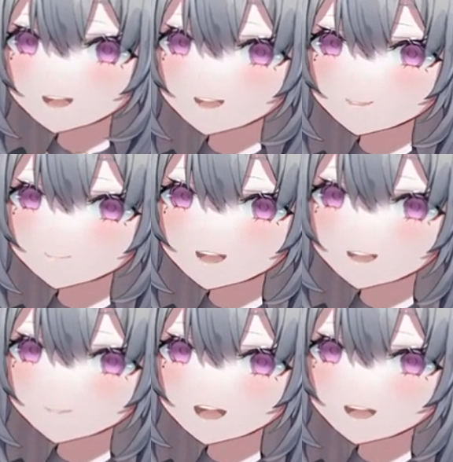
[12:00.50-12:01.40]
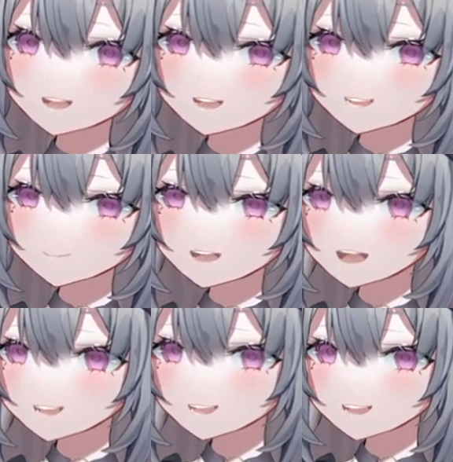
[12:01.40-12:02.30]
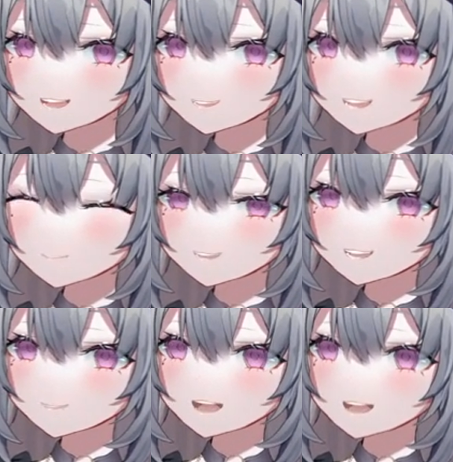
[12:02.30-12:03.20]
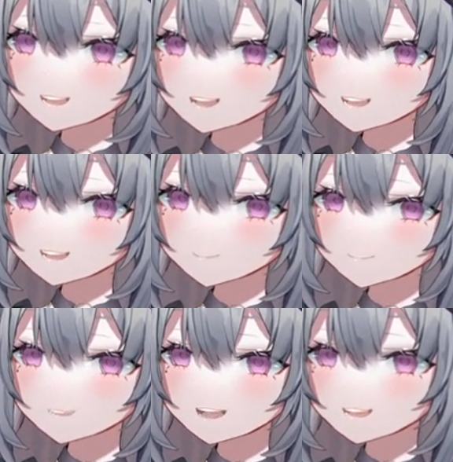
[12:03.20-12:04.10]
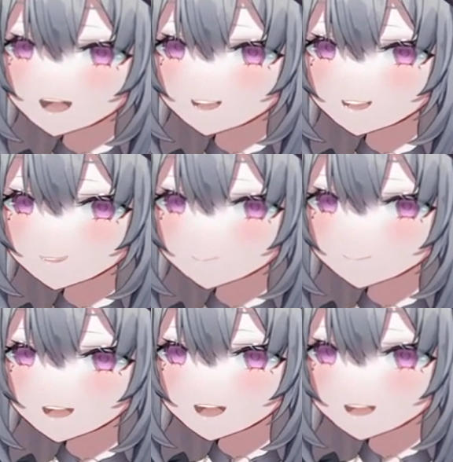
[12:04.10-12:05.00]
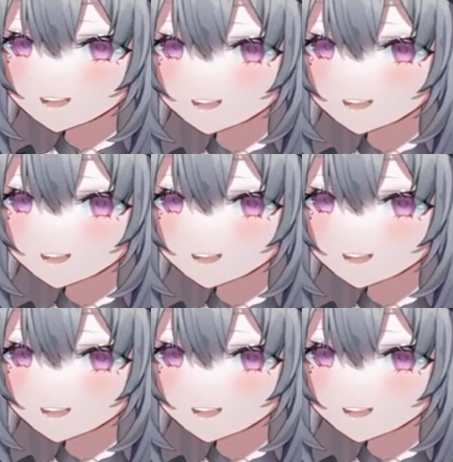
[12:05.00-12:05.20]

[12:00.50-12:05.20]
oh, am I quiet? Wait, somebody said. Somebody said, "Do not